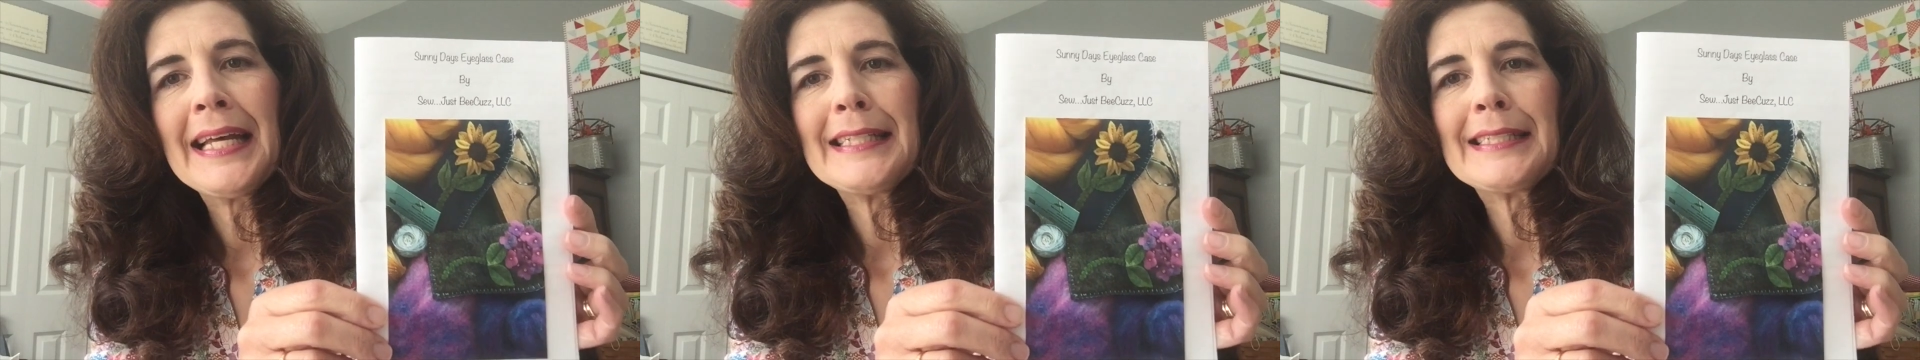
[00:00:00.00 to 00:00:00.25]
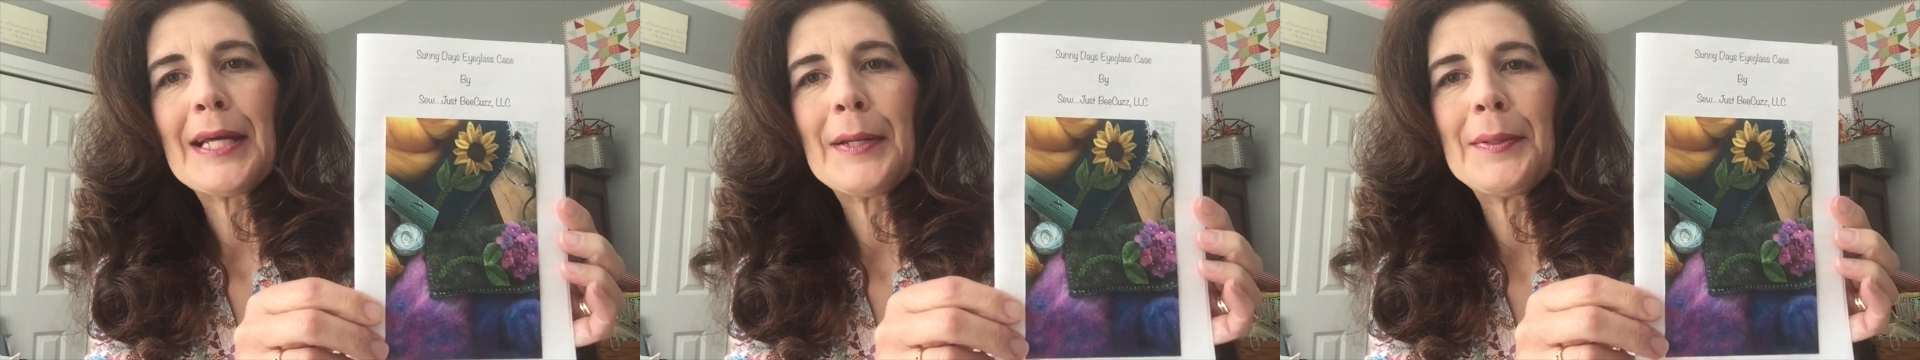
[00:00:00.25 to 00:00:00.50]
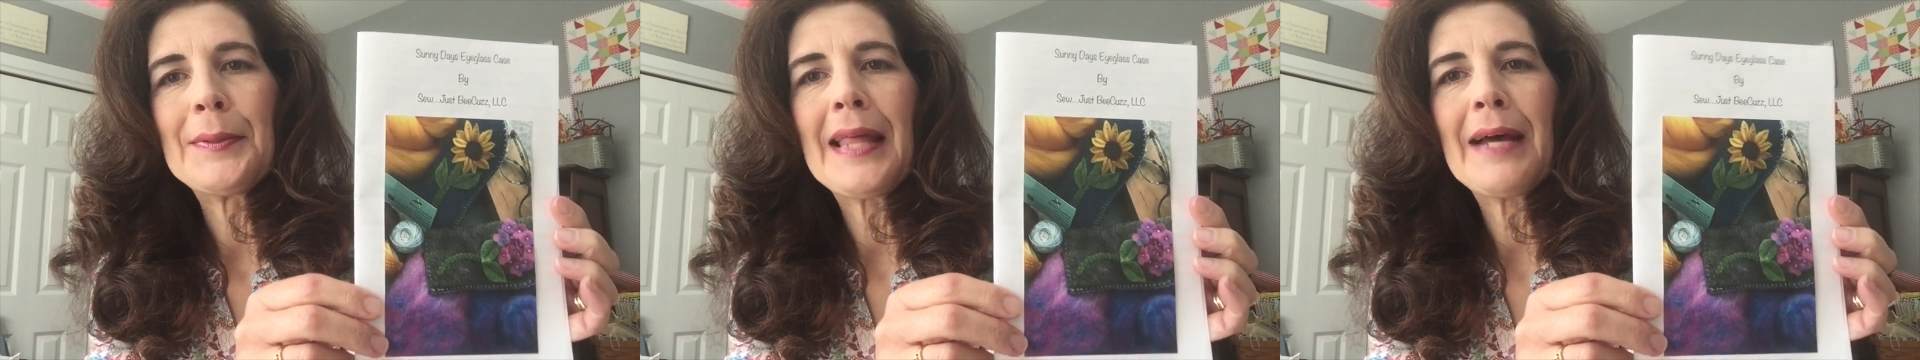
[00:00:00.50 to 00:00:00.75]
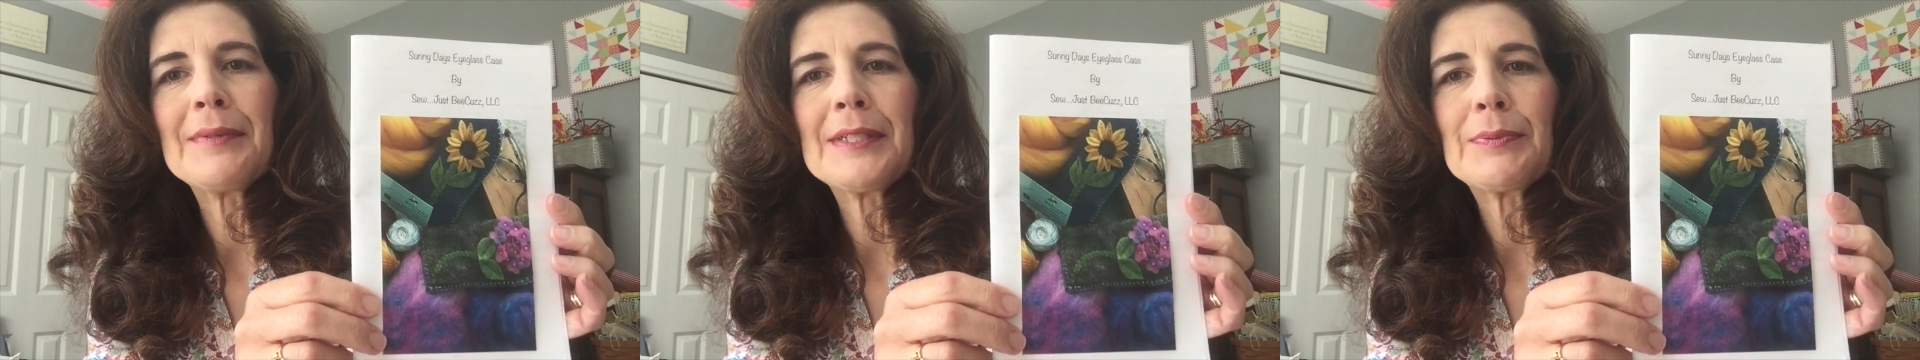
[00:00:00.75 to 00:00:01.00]
So
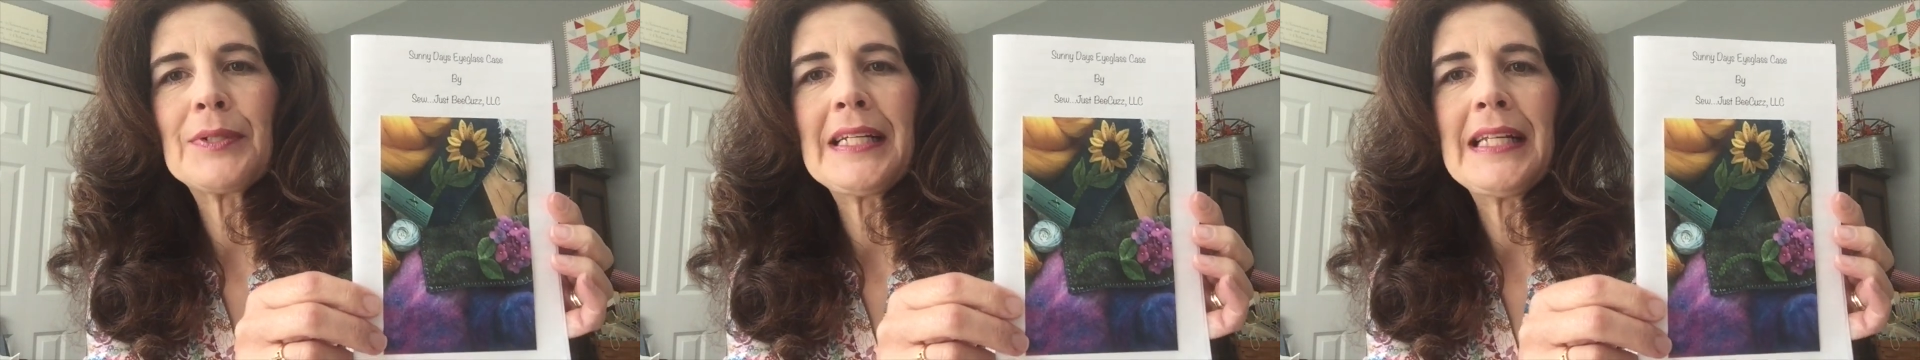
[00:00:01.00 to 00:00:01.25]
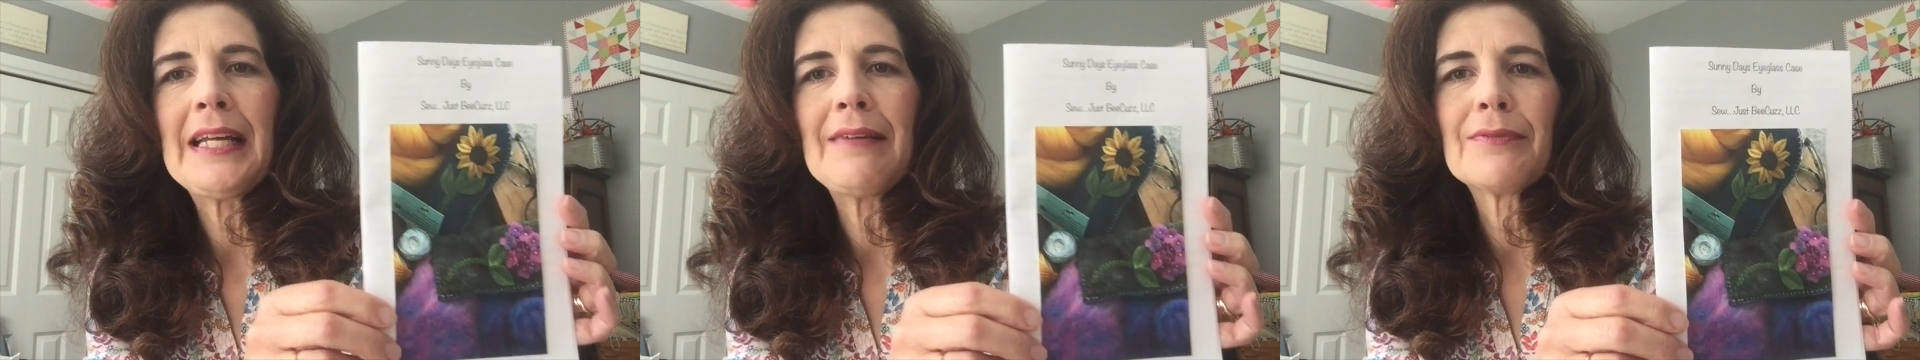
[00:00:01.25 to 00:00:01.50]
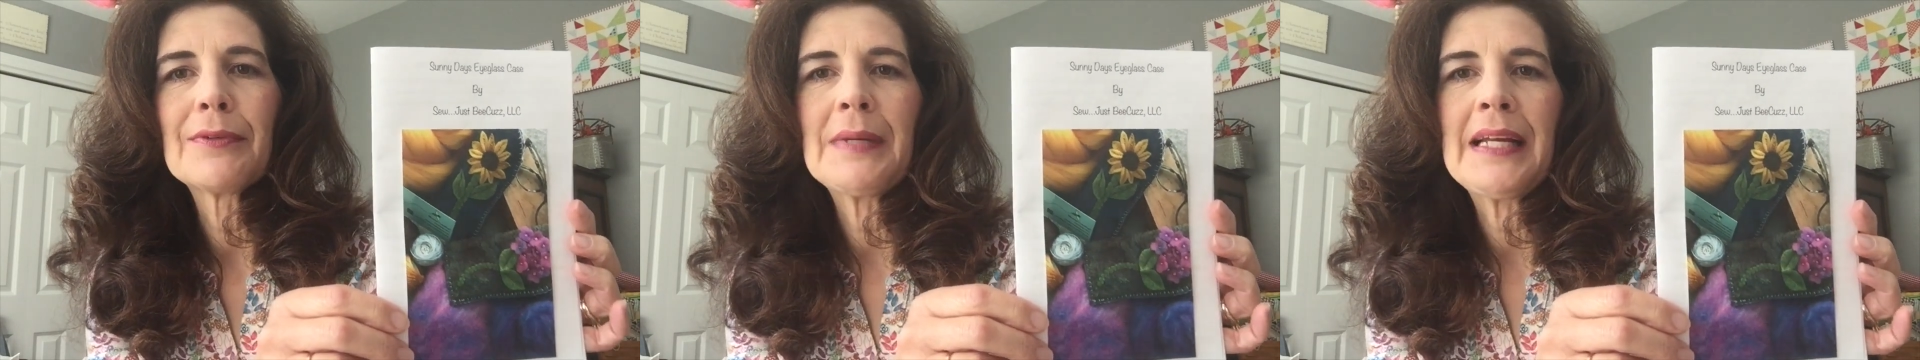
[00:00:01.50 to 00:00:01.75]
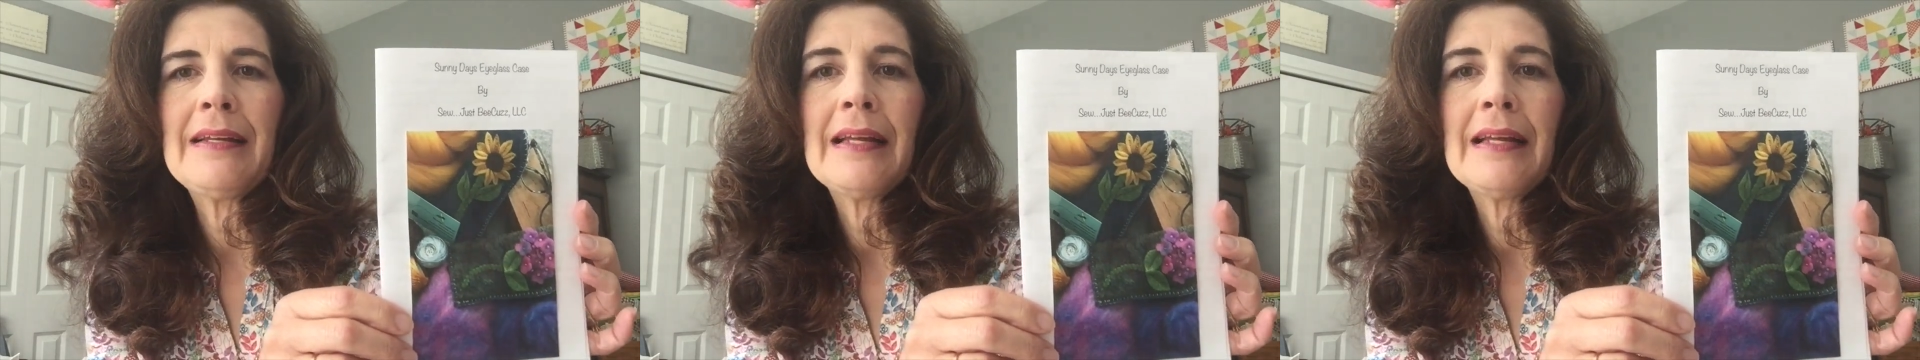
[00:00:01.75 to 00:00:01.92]
that was pretty neat for me,